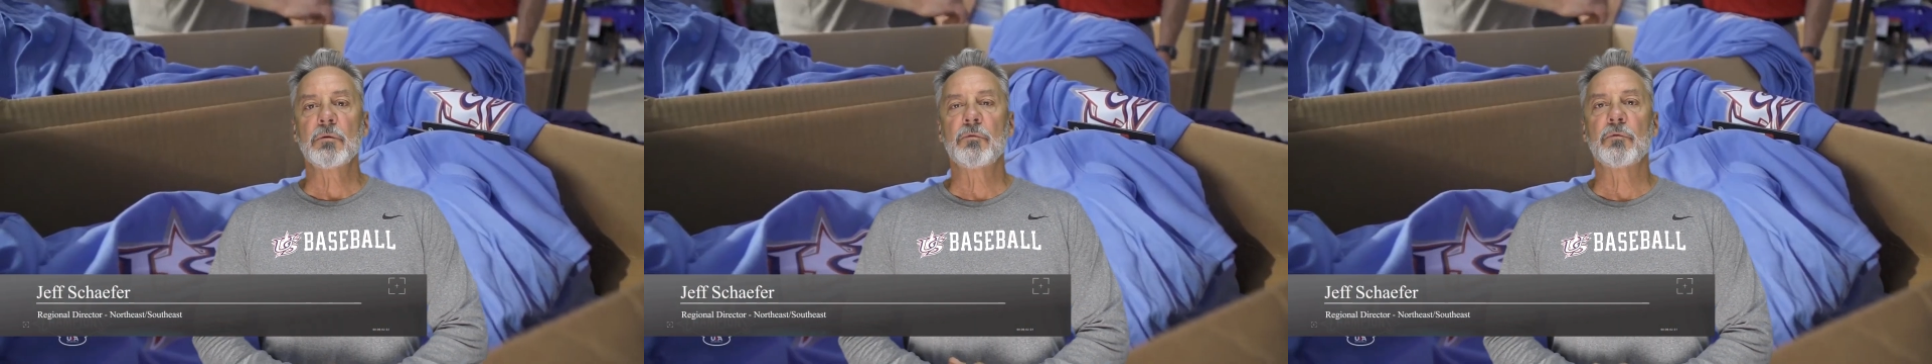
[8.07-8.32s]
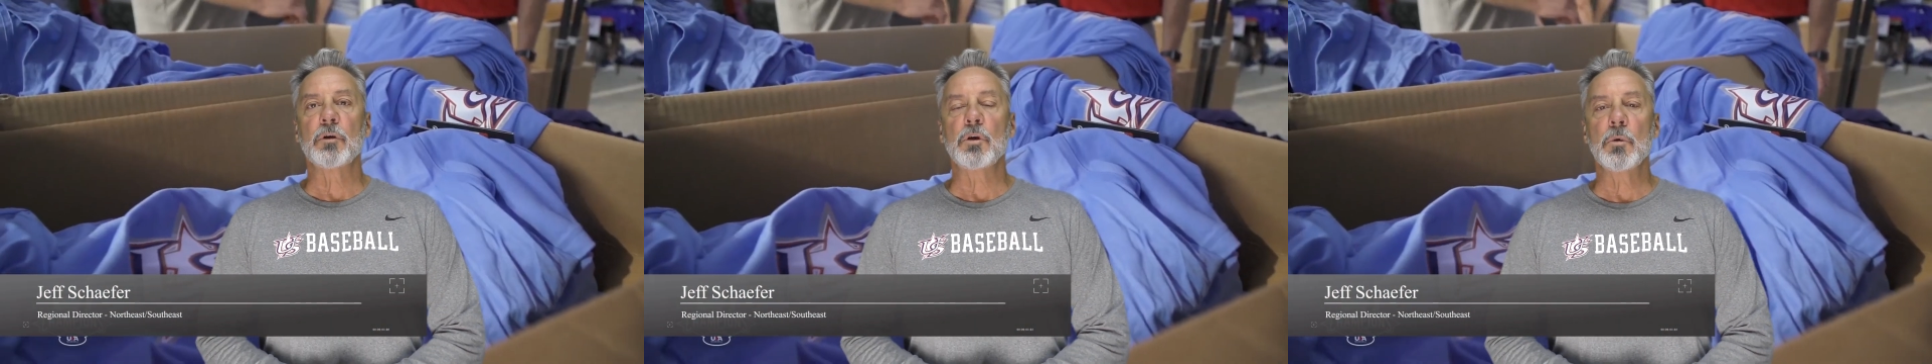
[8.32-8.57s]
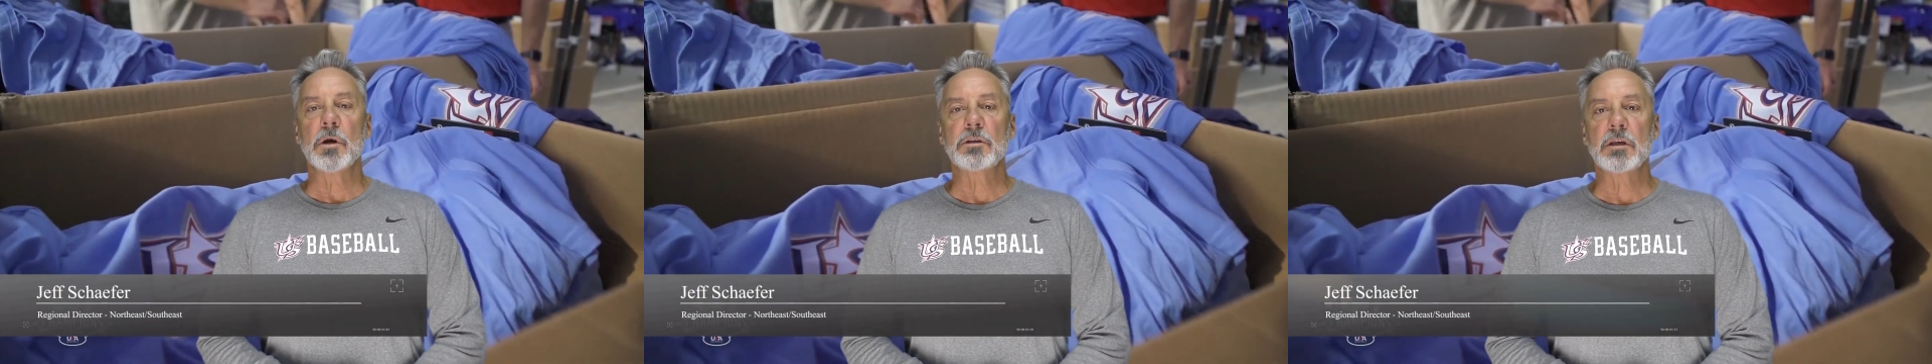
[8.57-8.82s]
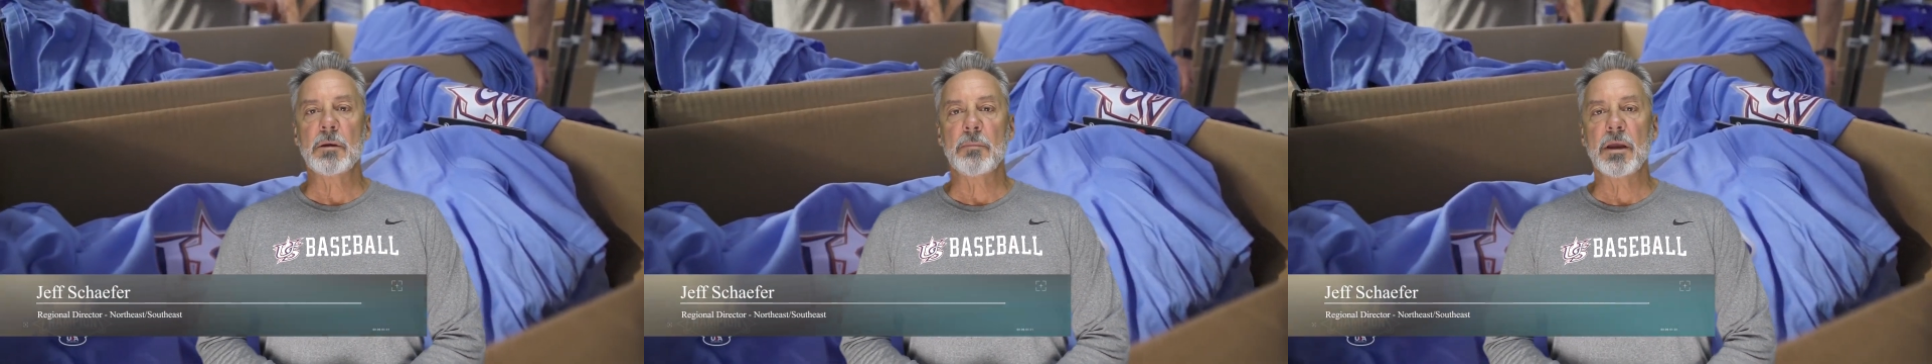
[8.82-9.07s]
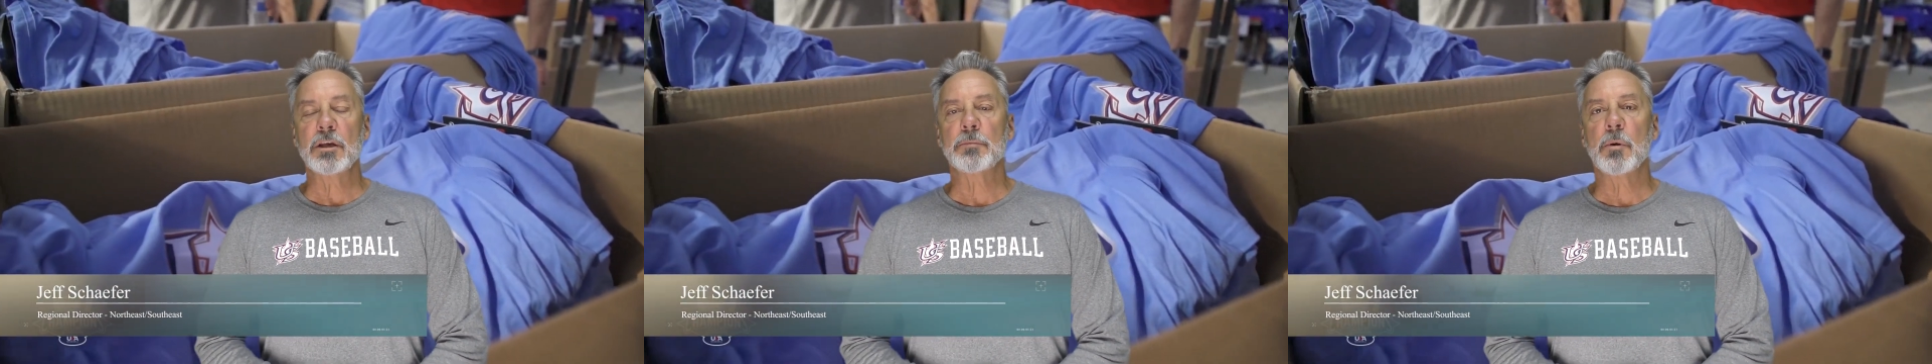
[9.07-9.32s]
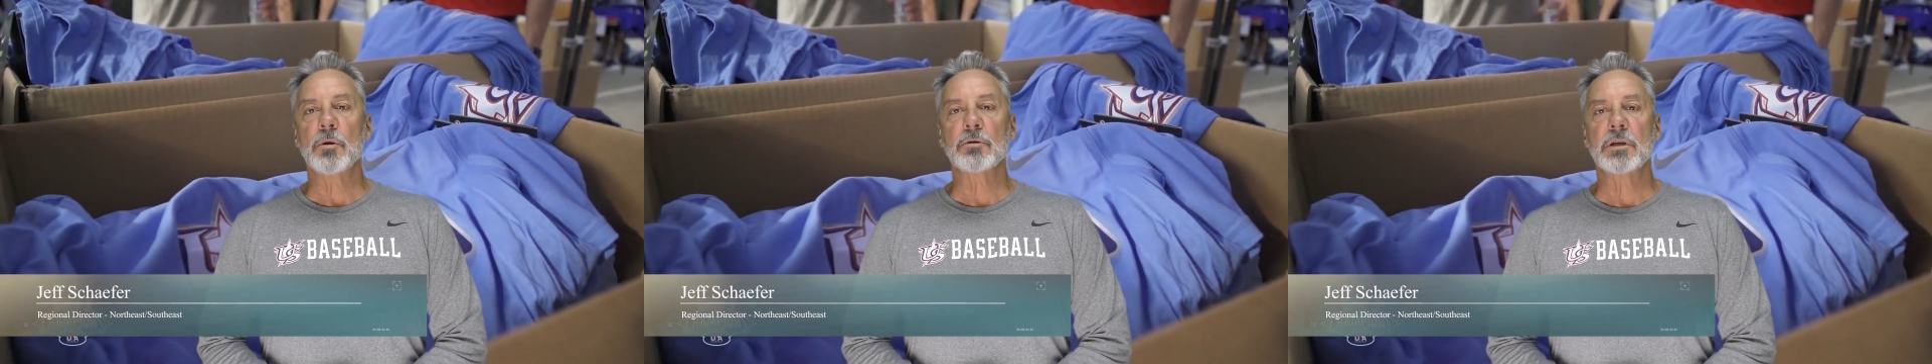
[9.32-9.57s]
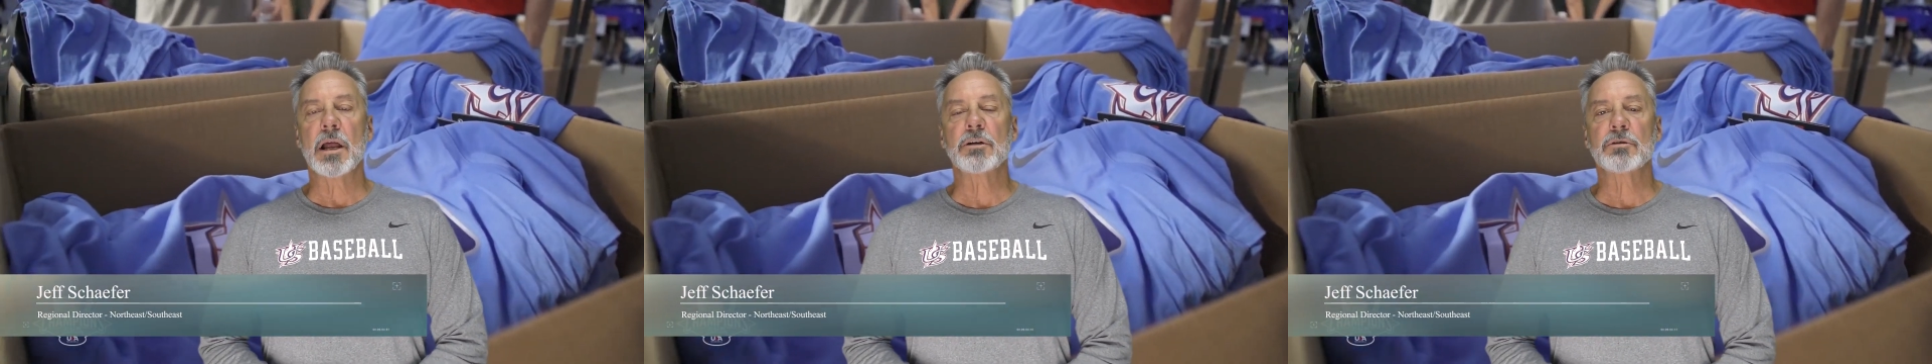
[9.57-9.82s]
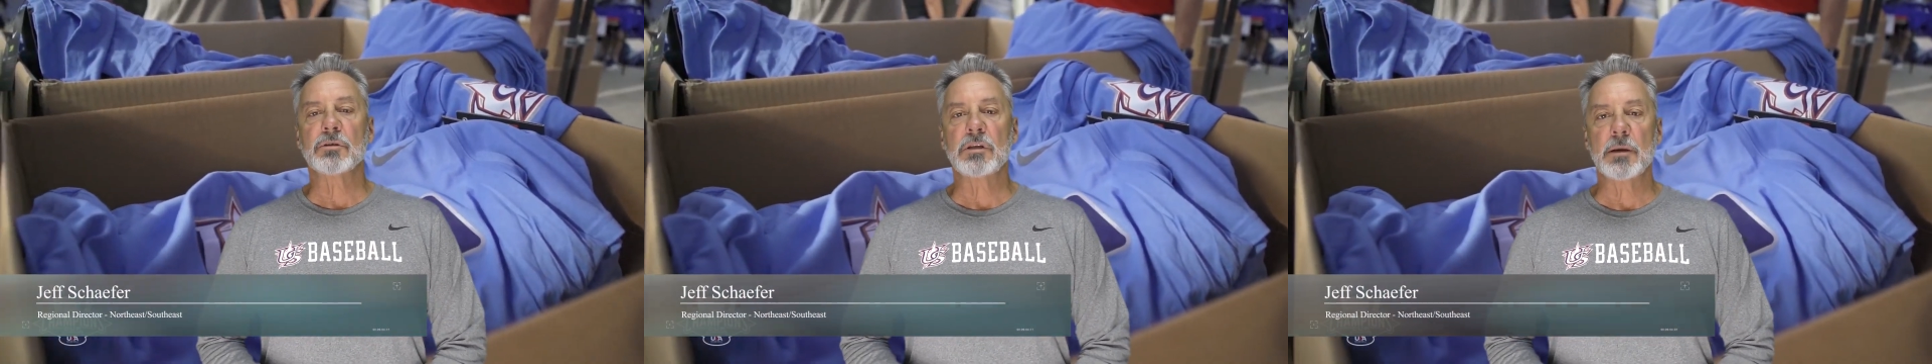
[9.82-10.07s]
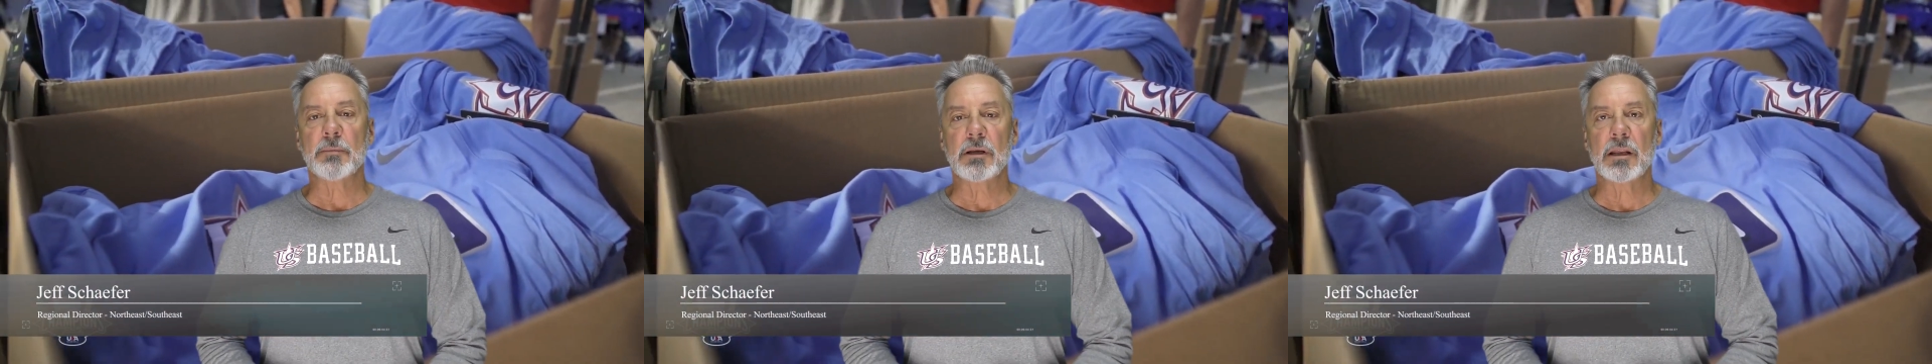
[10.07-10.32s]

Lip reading: for USA Baseball's National Team